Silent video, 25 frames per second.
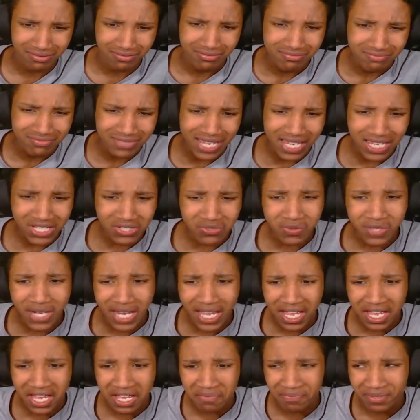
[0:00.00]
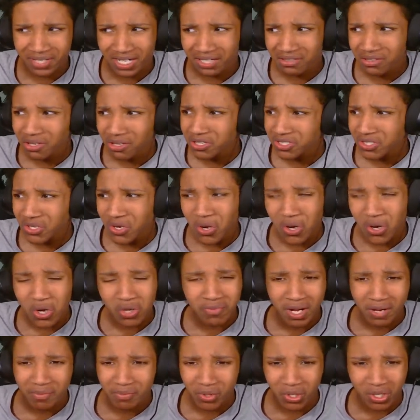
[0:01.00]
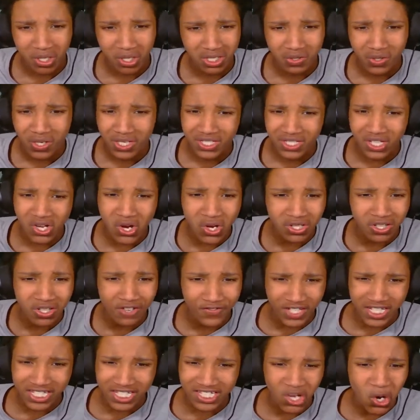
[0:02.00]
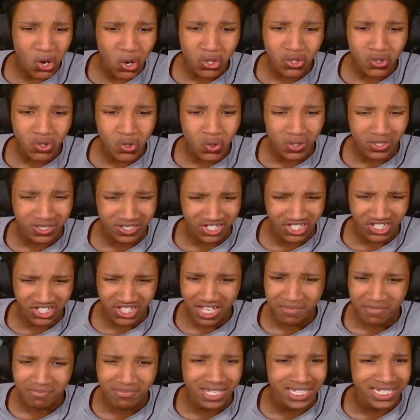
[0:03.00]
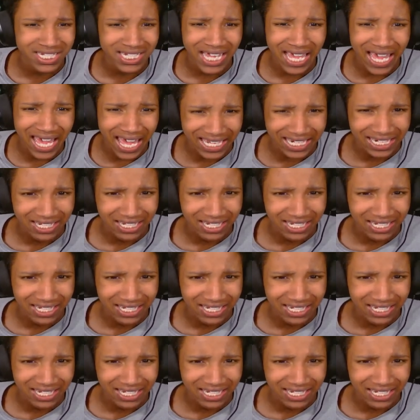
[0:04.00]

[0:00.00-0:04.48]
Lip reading: That's what happened. I lost all my progress. All of it is all going just like my dad.